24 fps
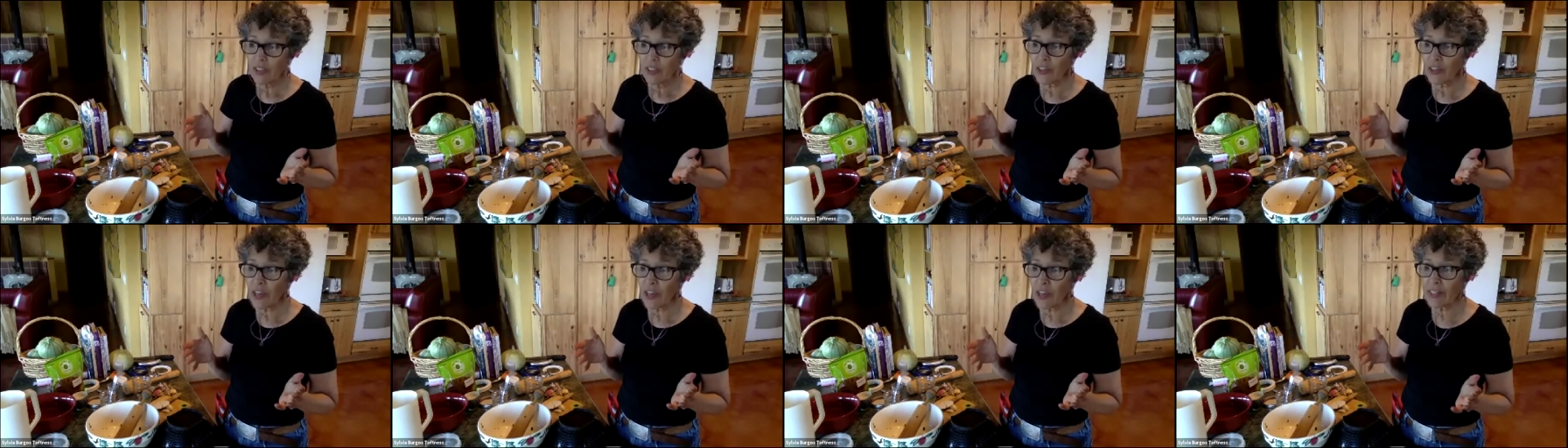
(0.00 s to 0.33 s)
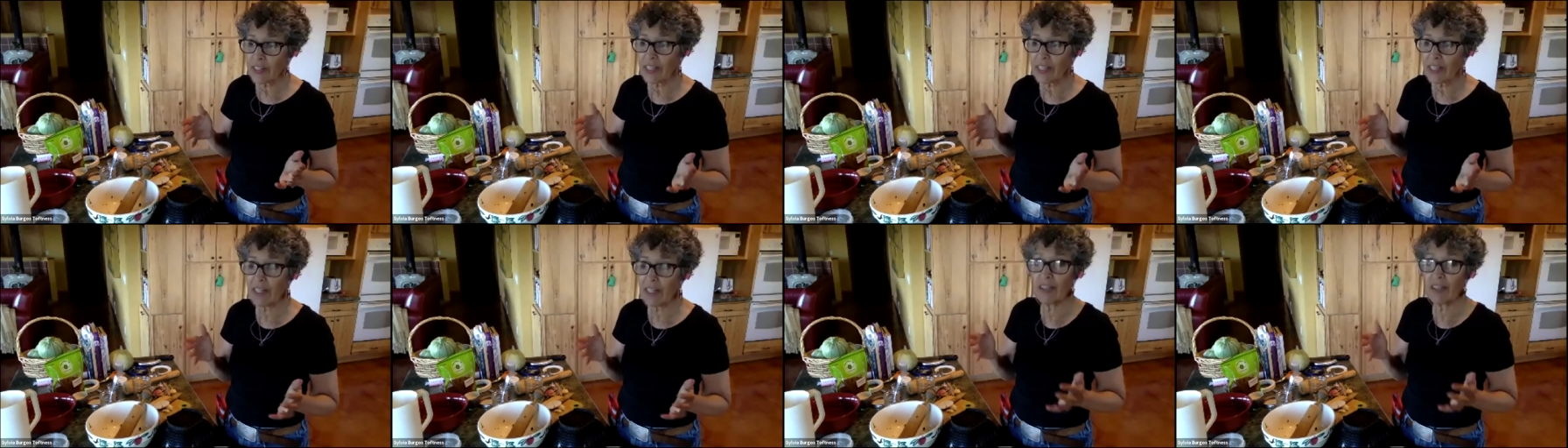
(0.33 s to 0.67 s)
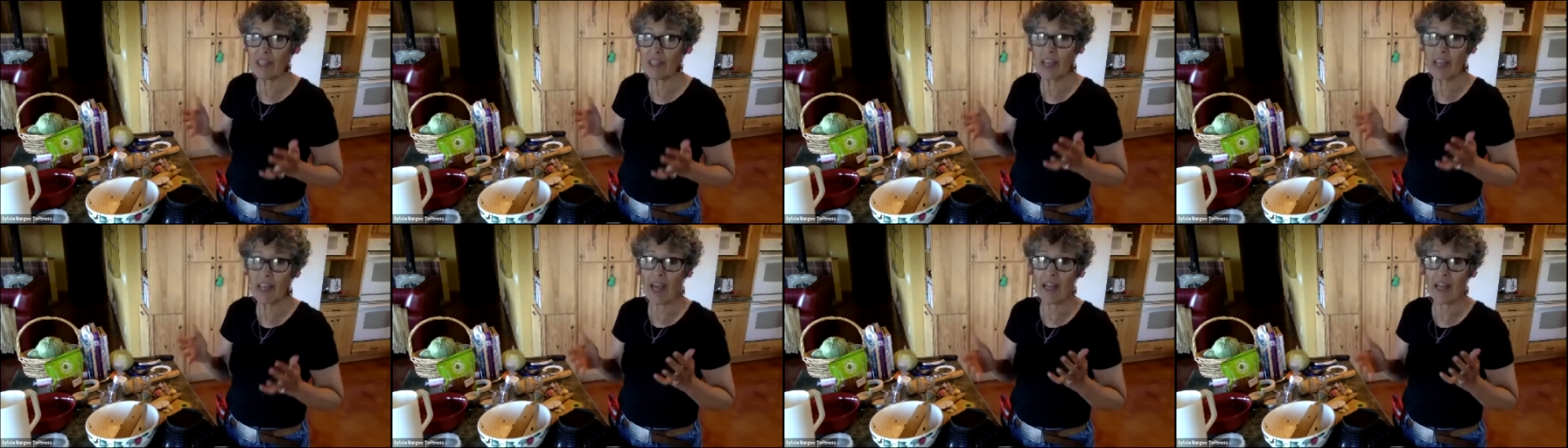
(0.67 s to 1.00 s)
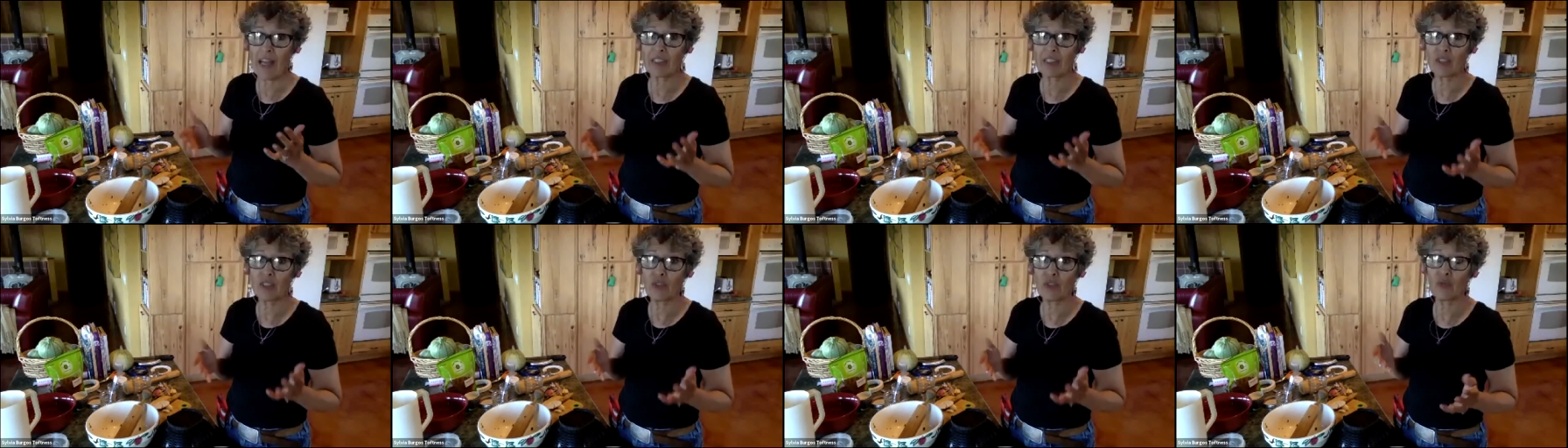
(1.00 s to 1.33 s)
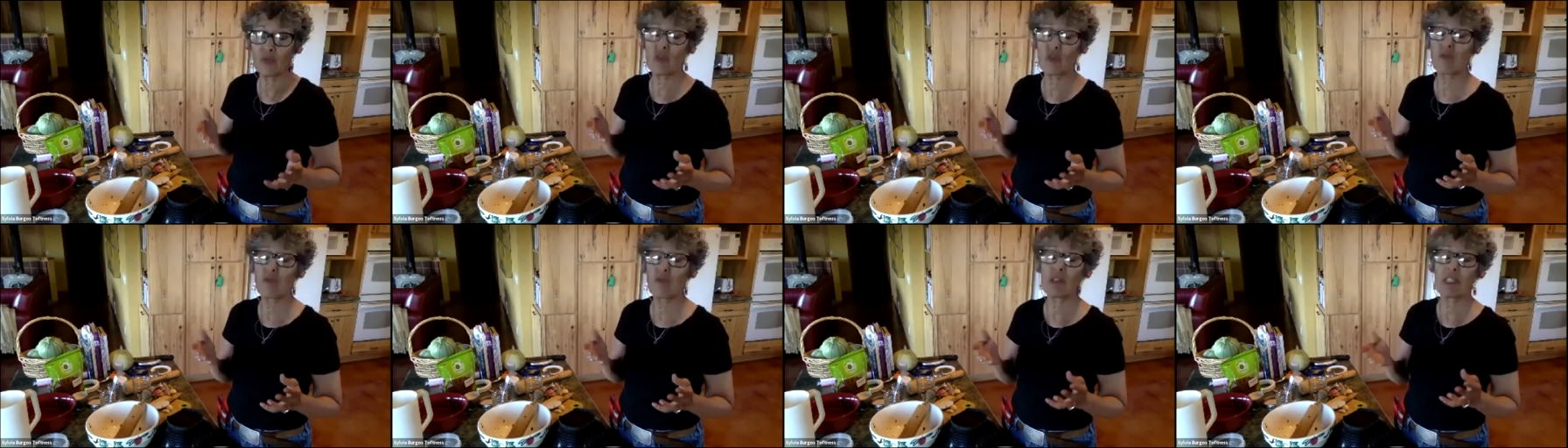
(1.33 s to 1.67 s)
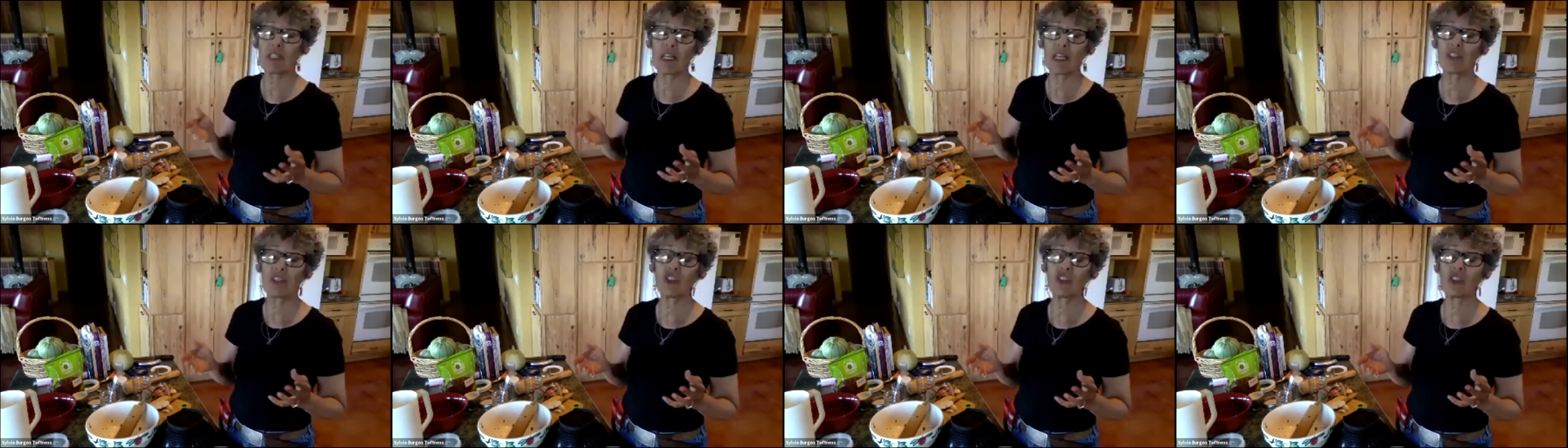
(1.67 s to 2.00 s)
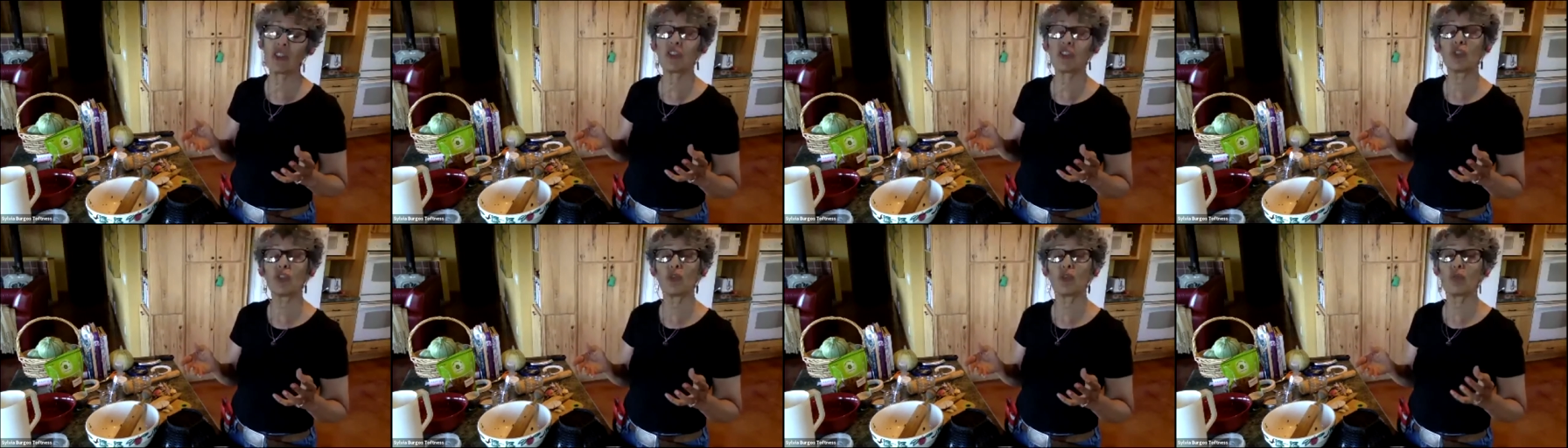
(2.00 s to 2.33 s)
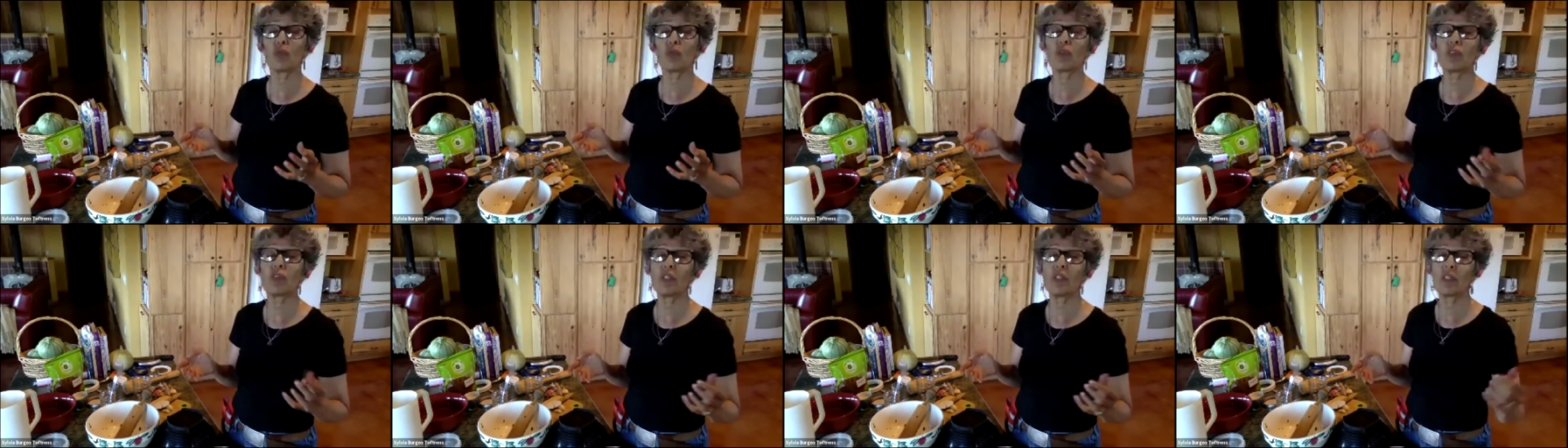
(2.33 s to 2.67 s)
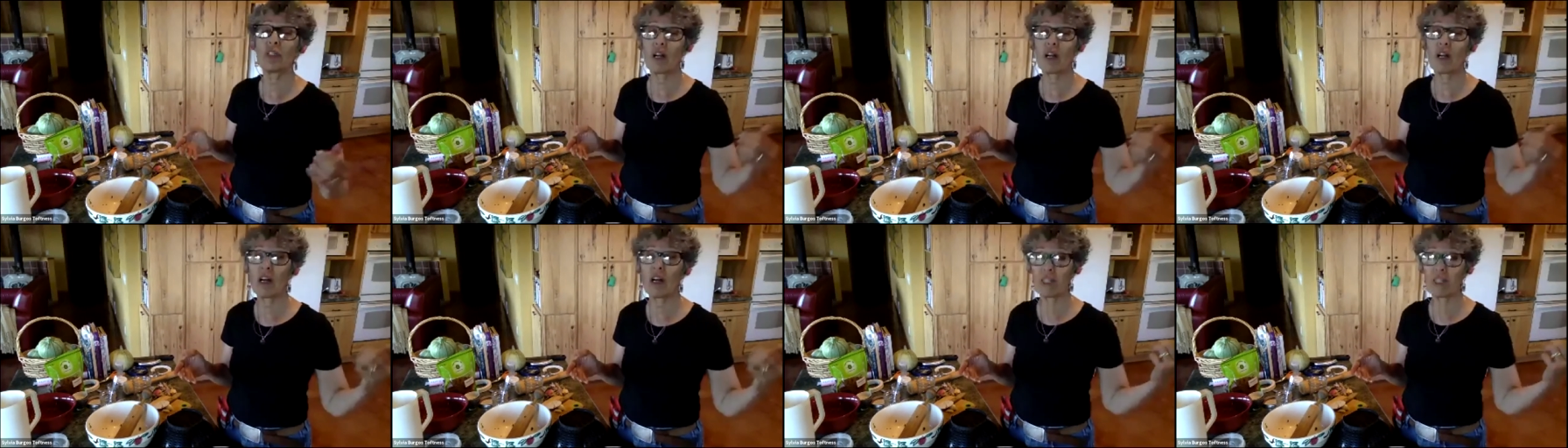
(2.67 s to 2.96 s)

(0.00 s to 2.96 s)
you're not getting the active fermentation that you would